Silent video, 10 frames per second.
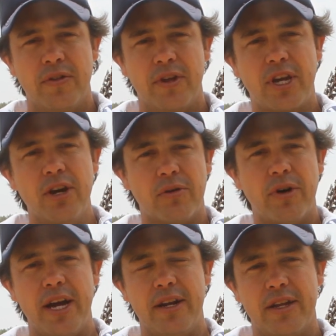kill
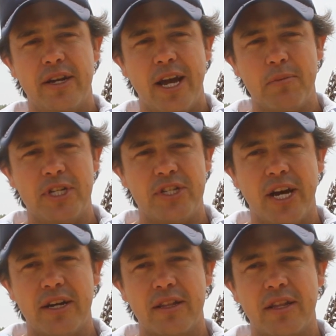rate and the damage
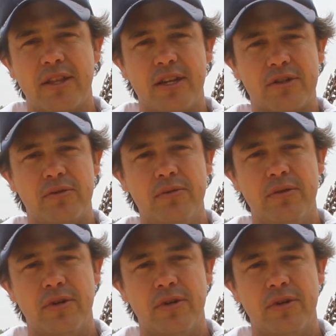done to the thistle.